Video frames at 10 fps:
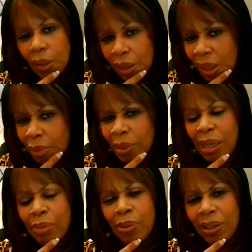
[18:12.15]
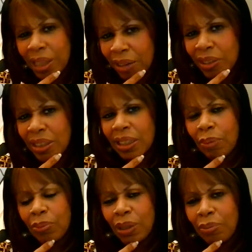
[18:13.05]
yeah, maybe there is
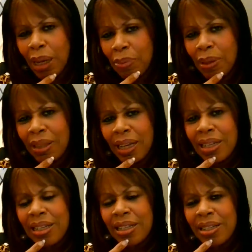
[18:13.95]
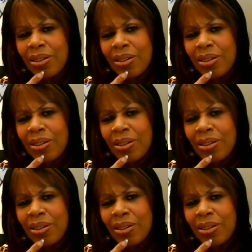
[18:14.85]
something. Maybe they